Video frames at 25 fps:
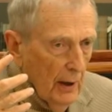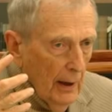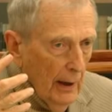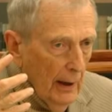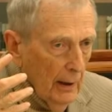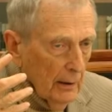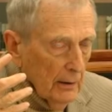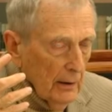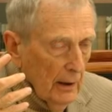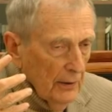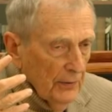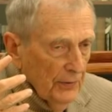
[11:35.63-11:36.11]

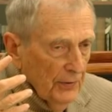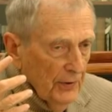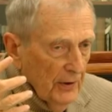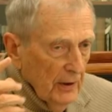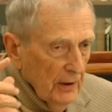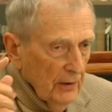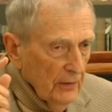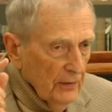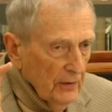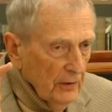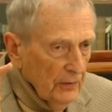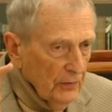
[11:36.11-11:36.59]
And I
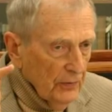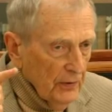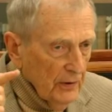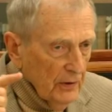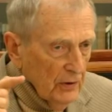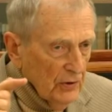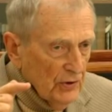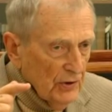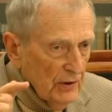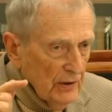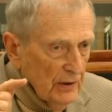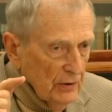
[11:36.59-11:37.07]
think that
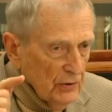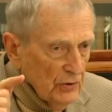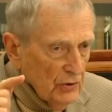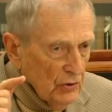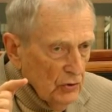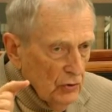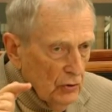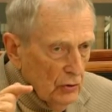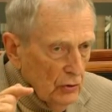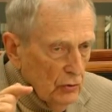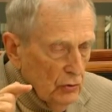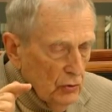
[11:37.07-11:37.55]
this is
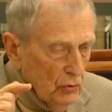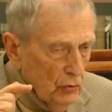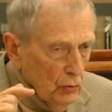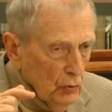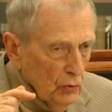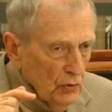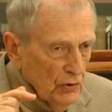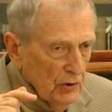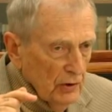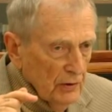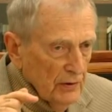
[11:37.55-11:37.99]
good news.